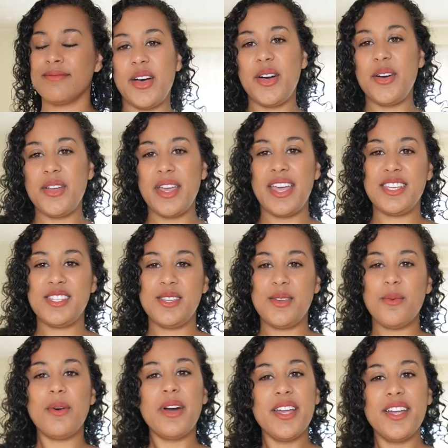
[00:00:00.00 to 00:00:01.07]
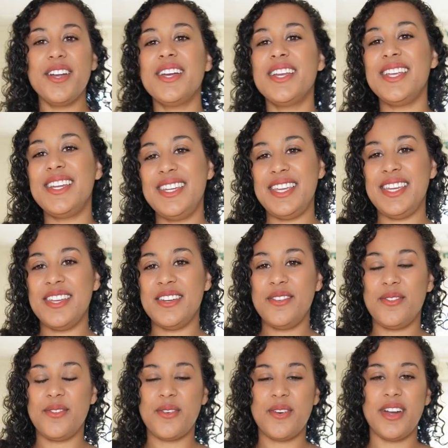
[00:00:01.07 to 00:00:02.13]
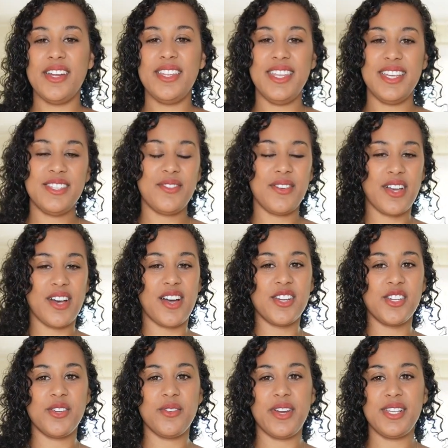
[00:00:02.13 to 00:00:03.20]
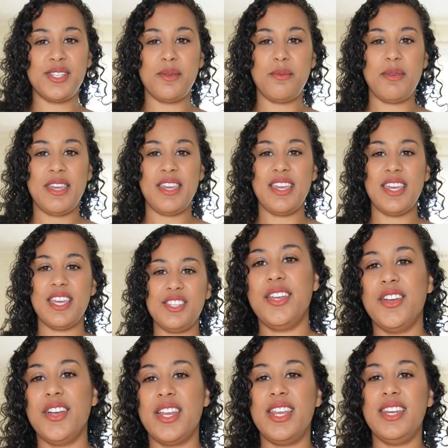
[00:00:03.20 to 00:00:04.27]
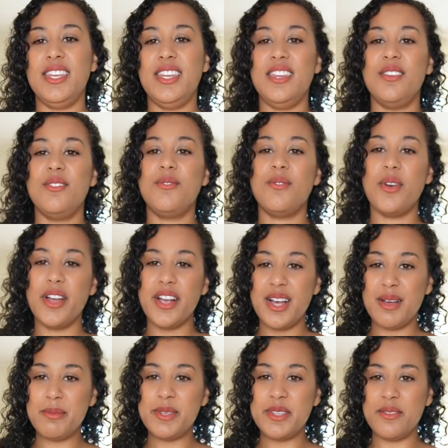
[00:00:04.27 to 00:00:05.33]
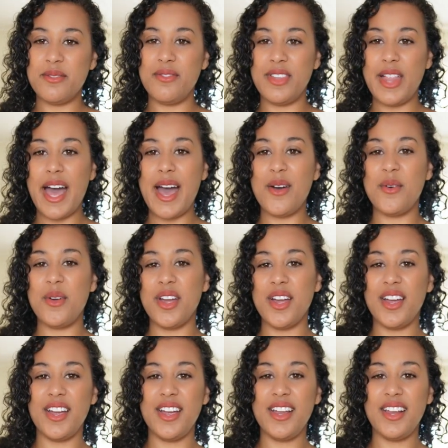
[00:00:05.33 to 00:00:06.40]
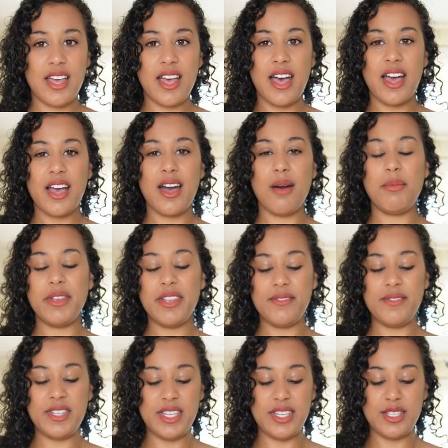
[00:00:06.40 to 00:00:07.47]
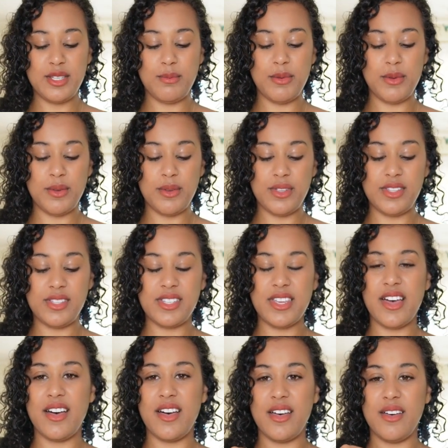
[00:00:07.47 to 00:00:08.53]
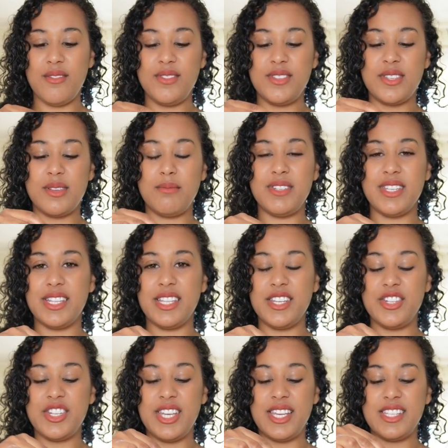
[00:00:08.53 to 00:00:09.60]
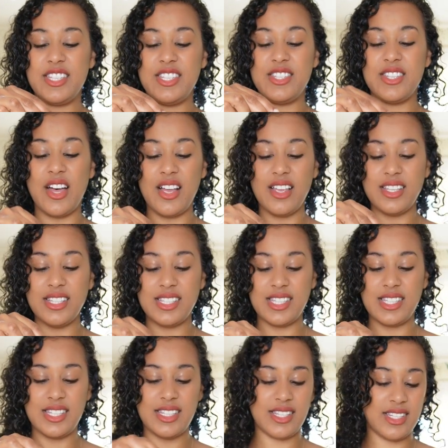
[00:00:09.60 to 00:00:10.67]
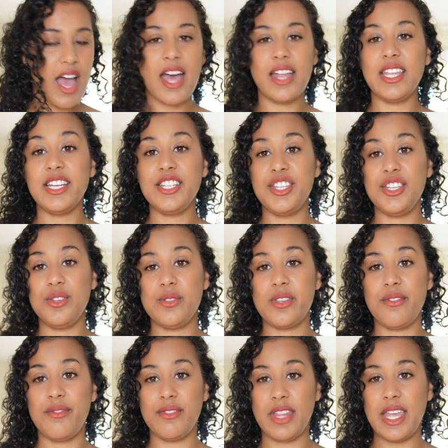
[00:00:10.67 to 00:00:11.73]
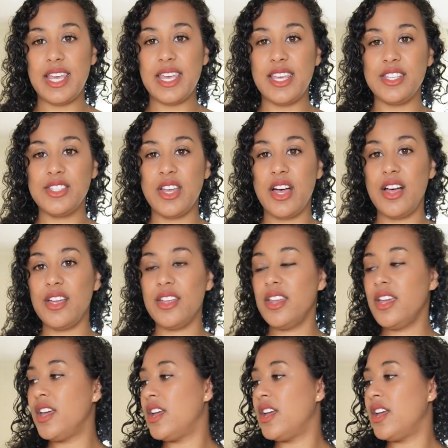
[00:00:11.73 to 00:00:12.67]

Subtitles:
Okay, so what you're going to need for this focaccia recipe is you're going to need 4 cups of flour, a couple of teaspoons of some delicious salt. I like to use a flaky salt.